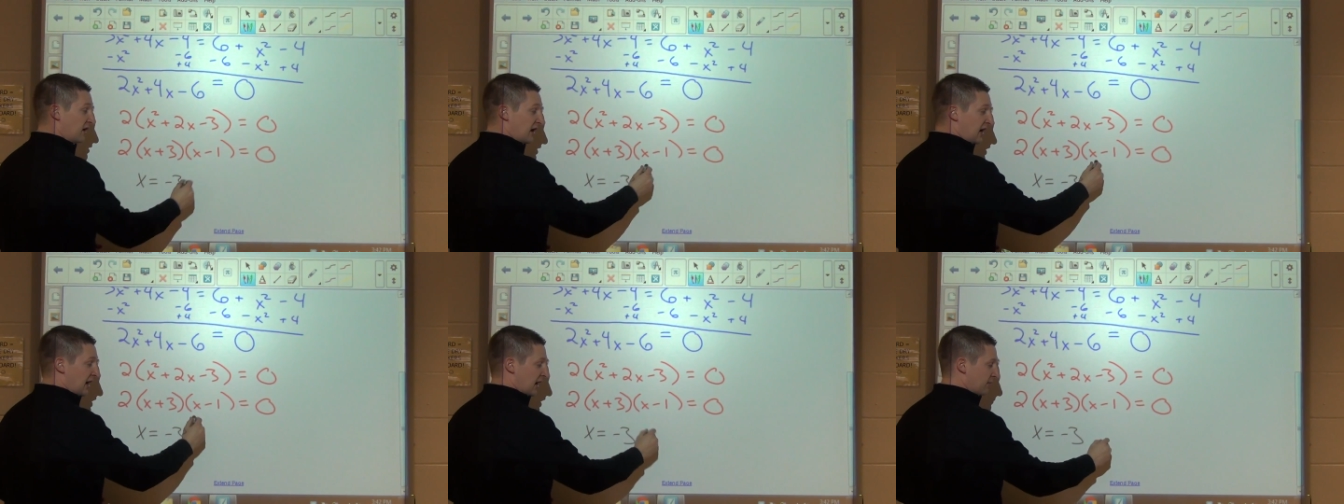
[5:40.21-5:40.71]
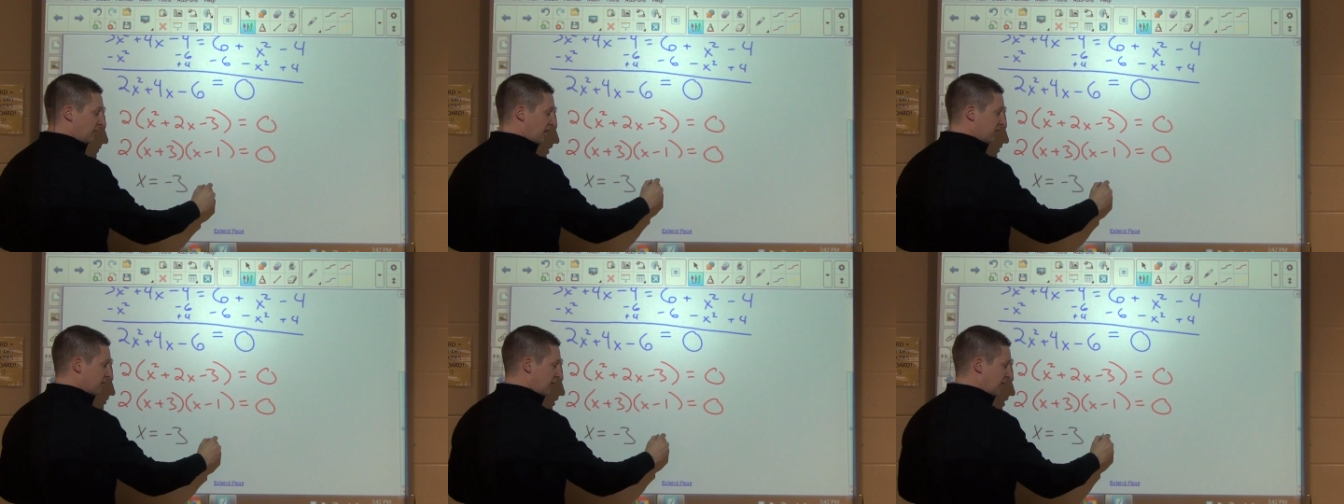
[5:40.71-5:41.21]
And my
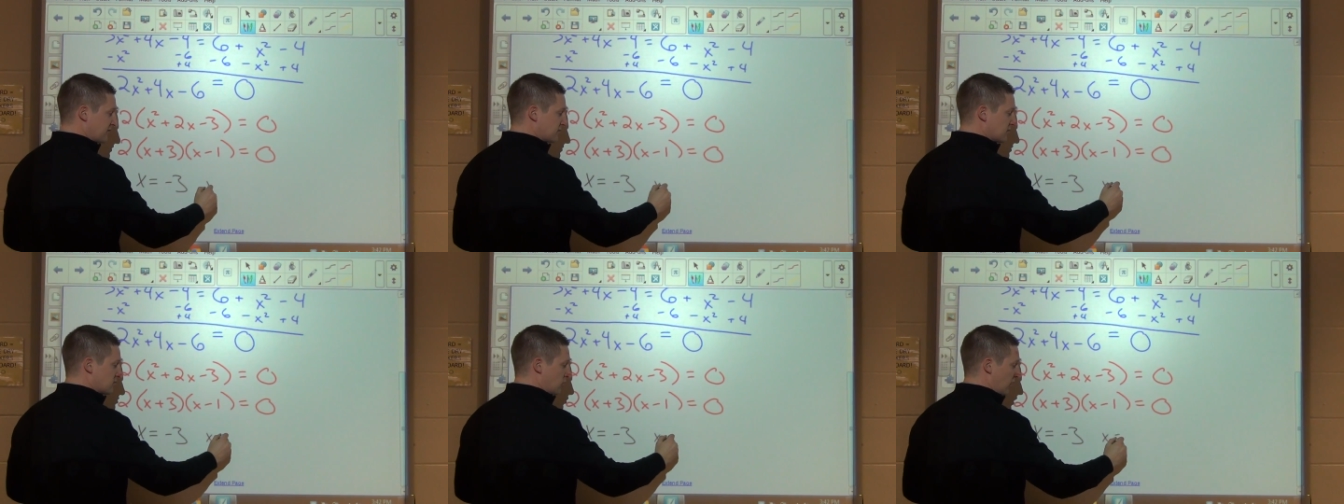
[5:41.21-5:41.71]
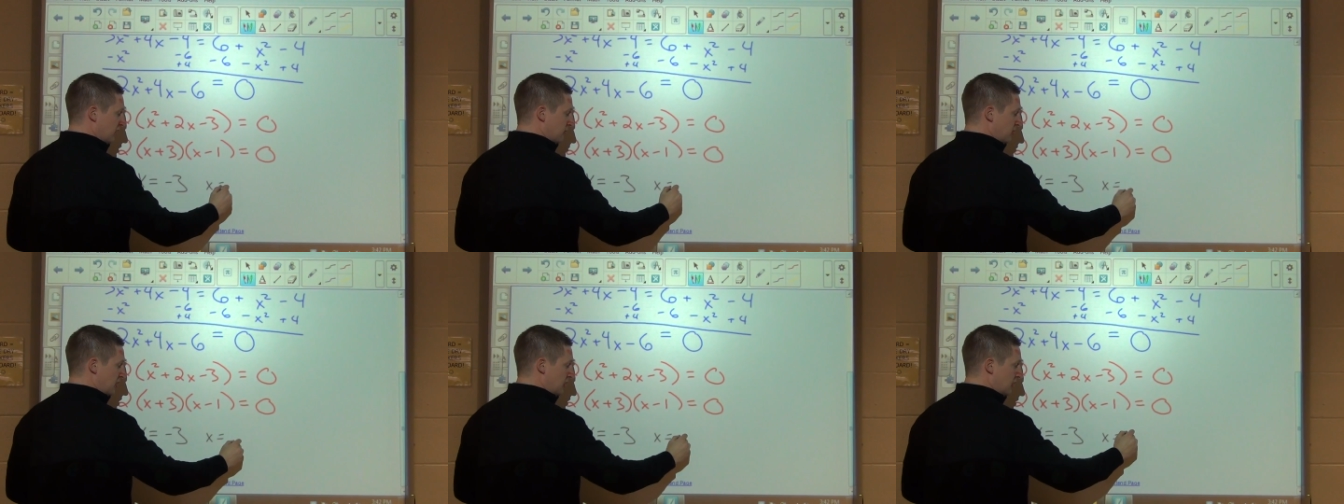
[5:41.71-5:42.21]
other answer is going to
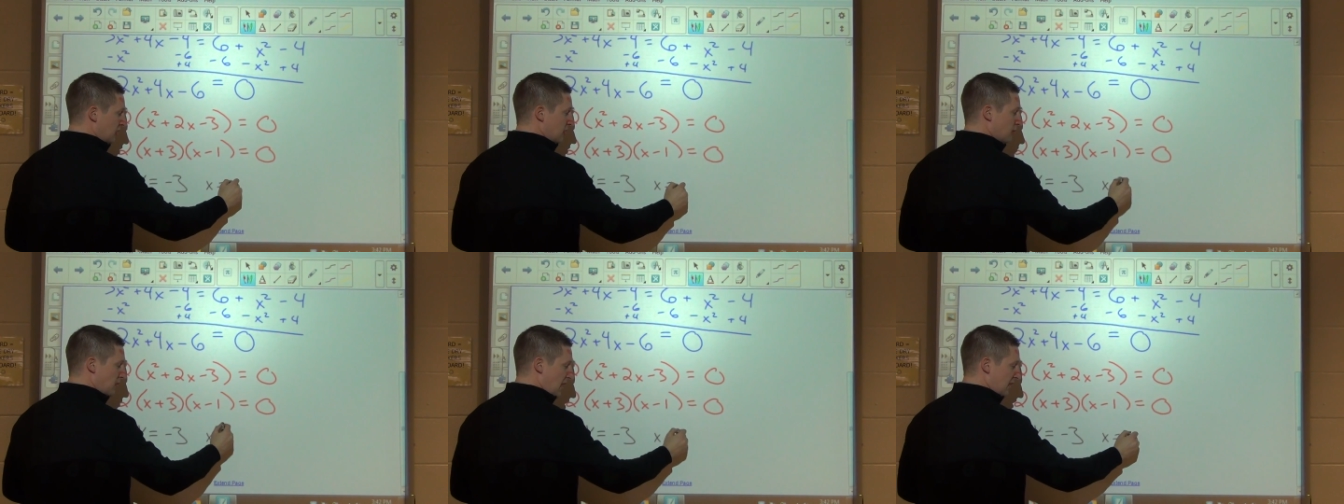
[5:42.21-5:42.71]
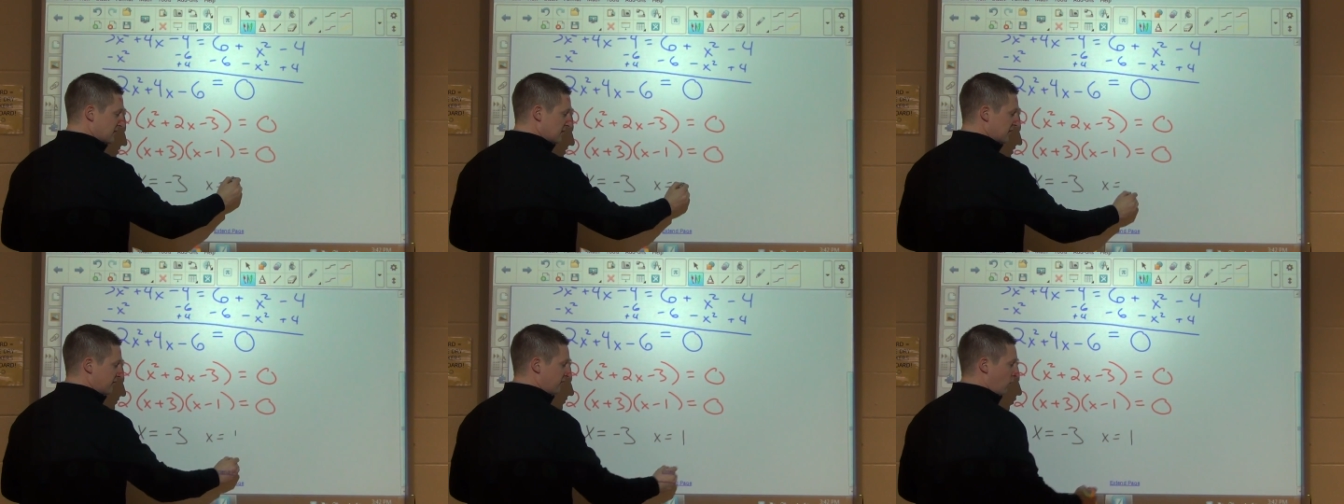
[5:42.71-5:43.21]
be
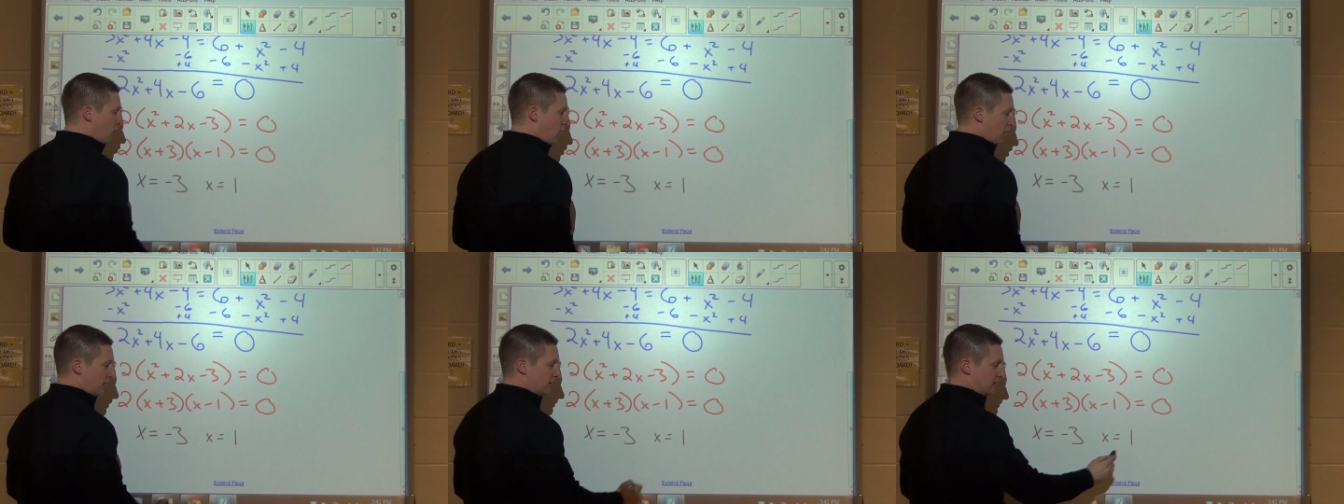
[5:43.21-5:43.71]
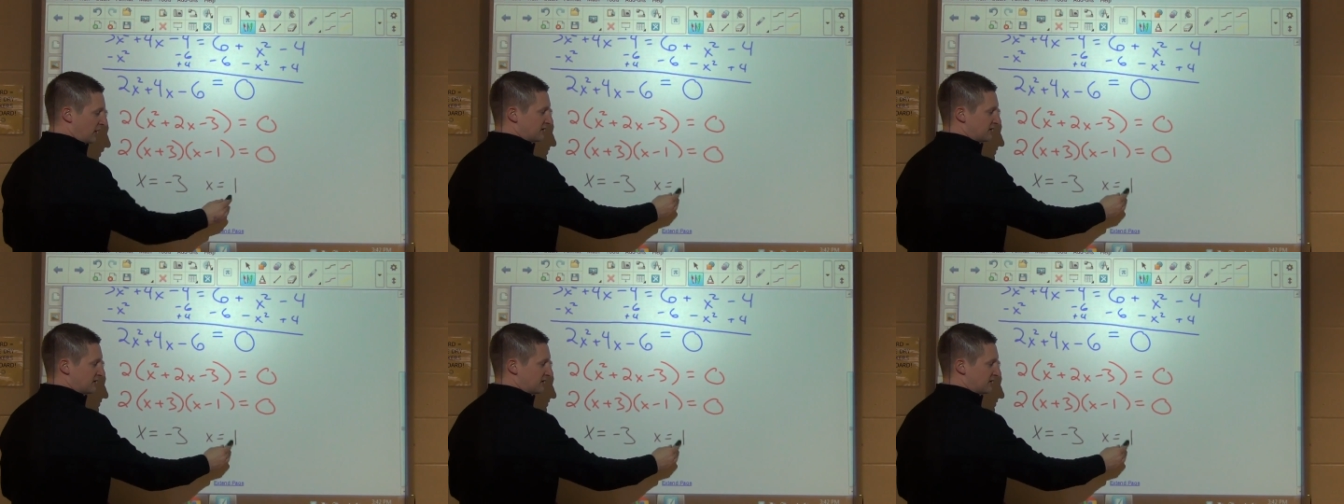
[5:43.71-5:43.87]
+1.